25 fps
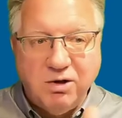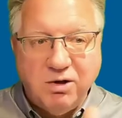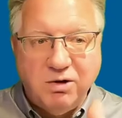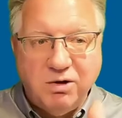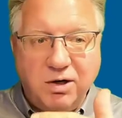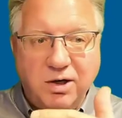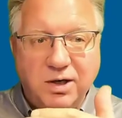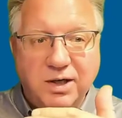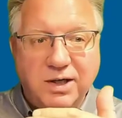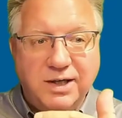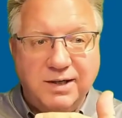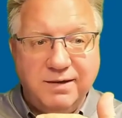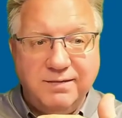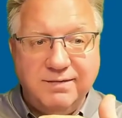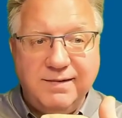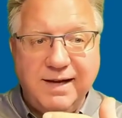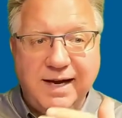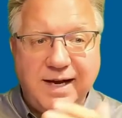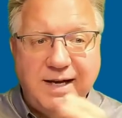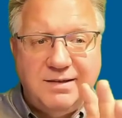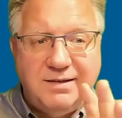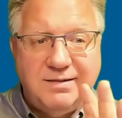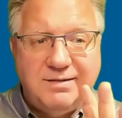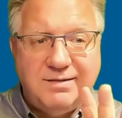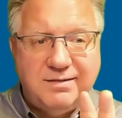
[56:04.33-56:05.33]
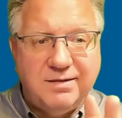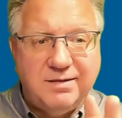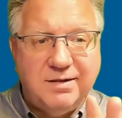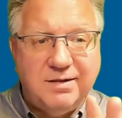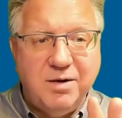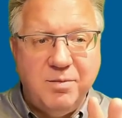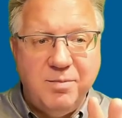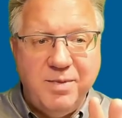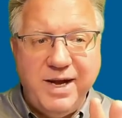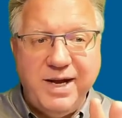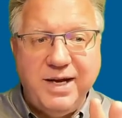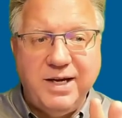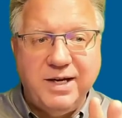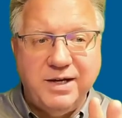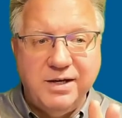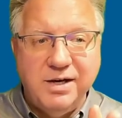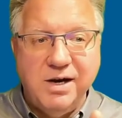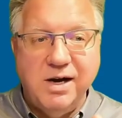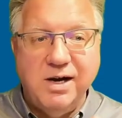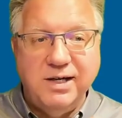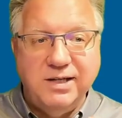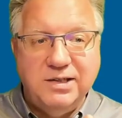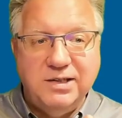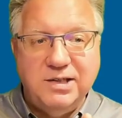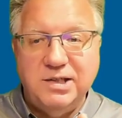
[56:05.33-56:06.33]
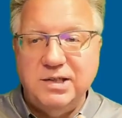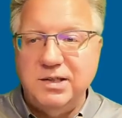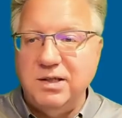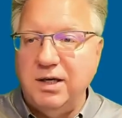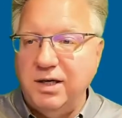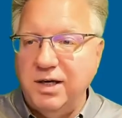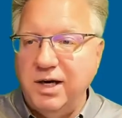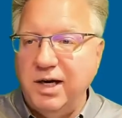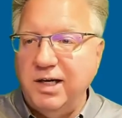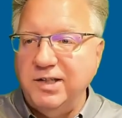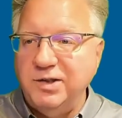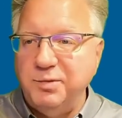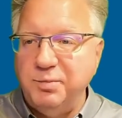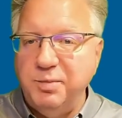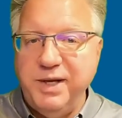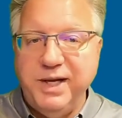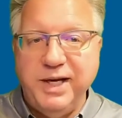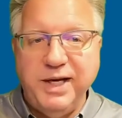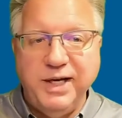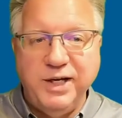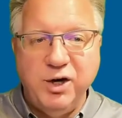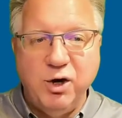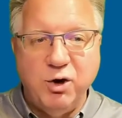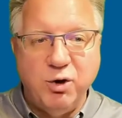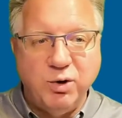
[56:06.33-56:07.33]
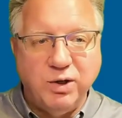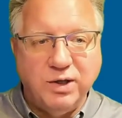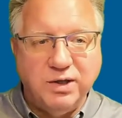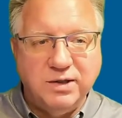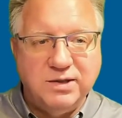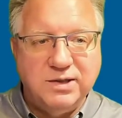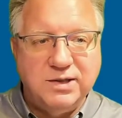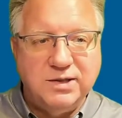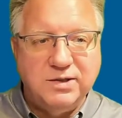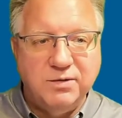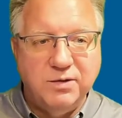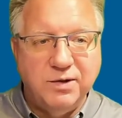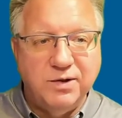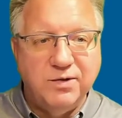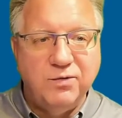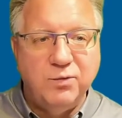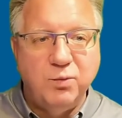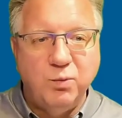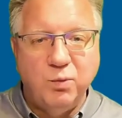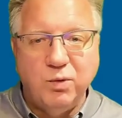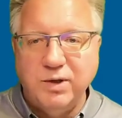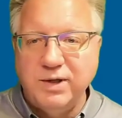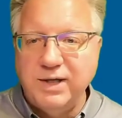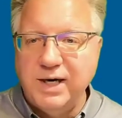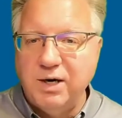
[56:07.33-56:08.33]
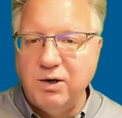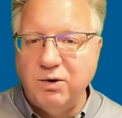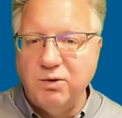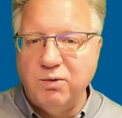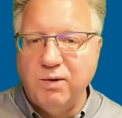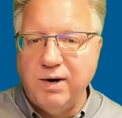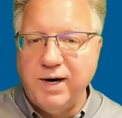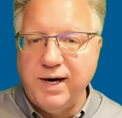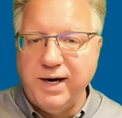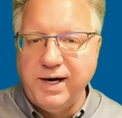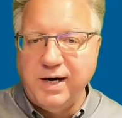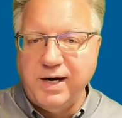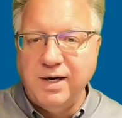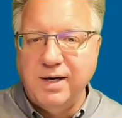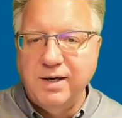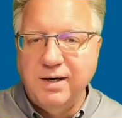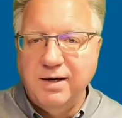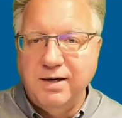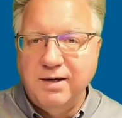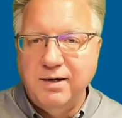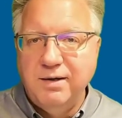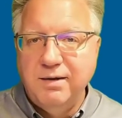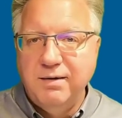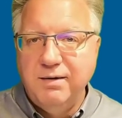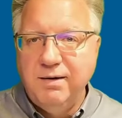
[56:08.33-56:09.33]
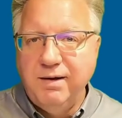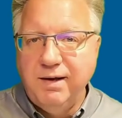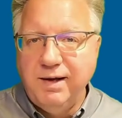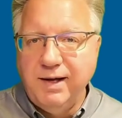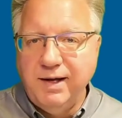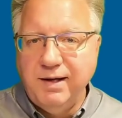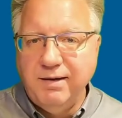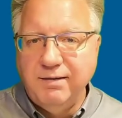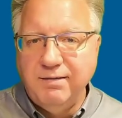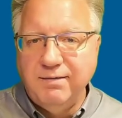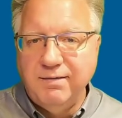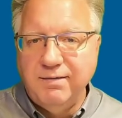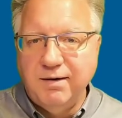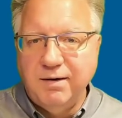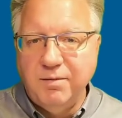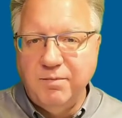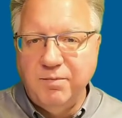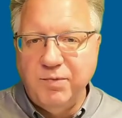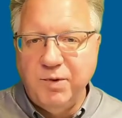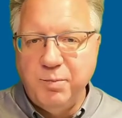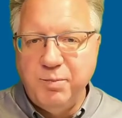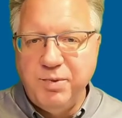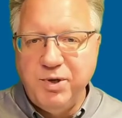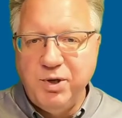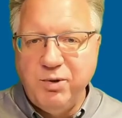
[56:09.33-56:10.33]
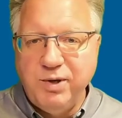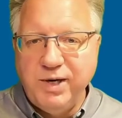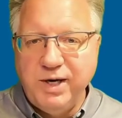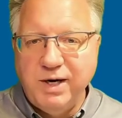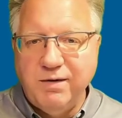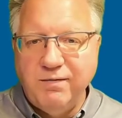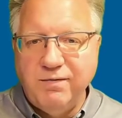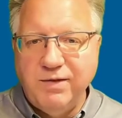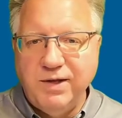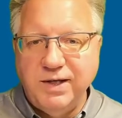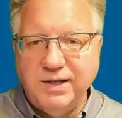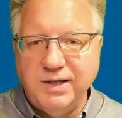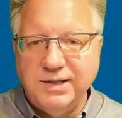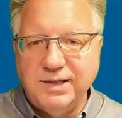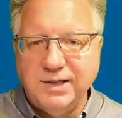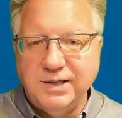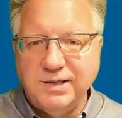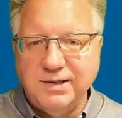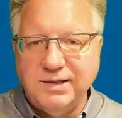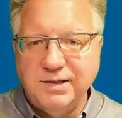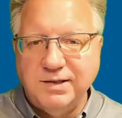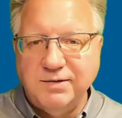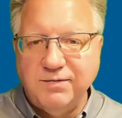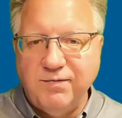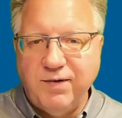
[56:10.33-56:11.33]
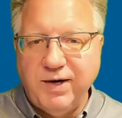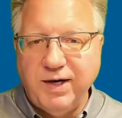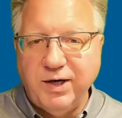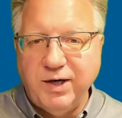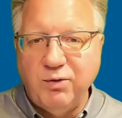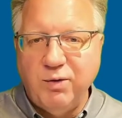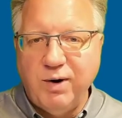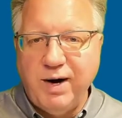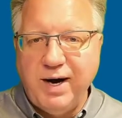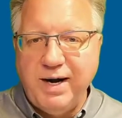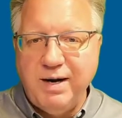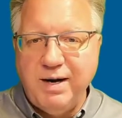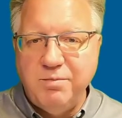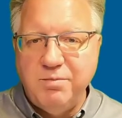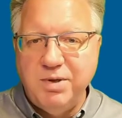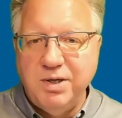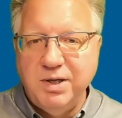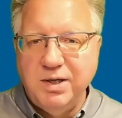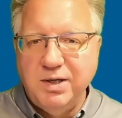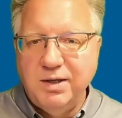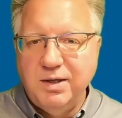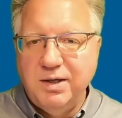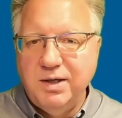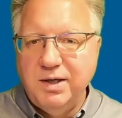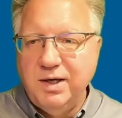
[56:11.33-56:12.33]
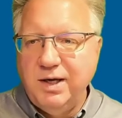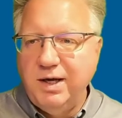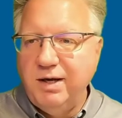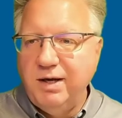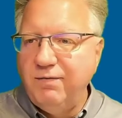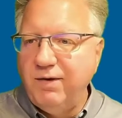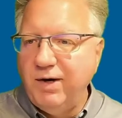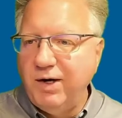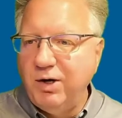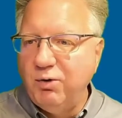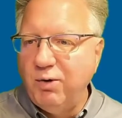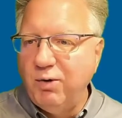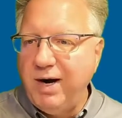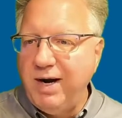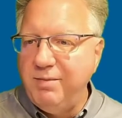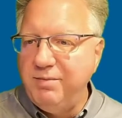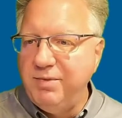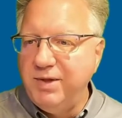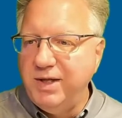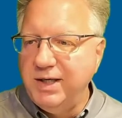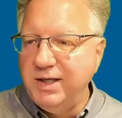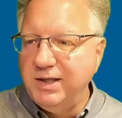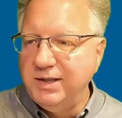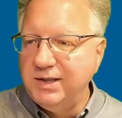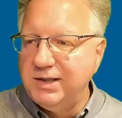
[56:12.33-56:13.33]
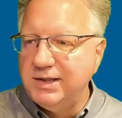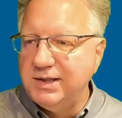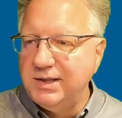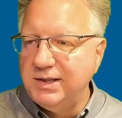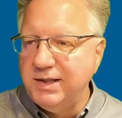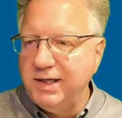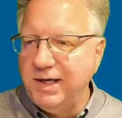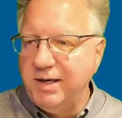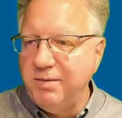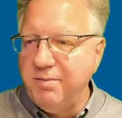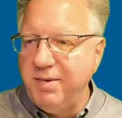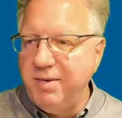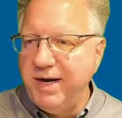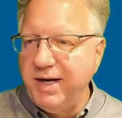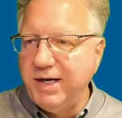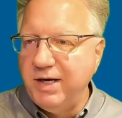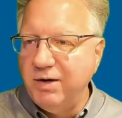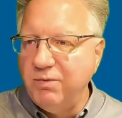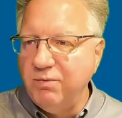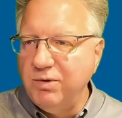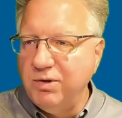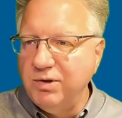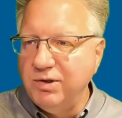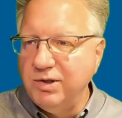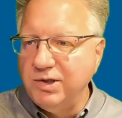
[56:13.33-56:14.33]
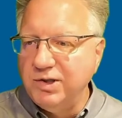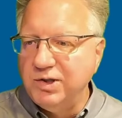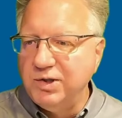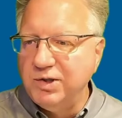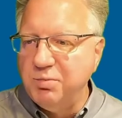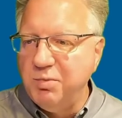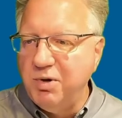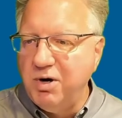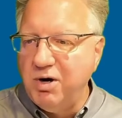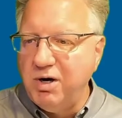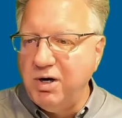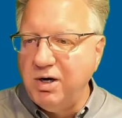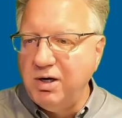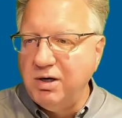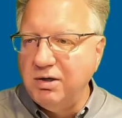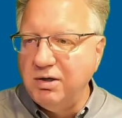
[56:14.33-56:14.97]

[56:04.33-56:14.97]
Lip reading: condensed, going to make a nice meeting notice. So this worked out great. And the beauty of this is if I grab this and make it really small,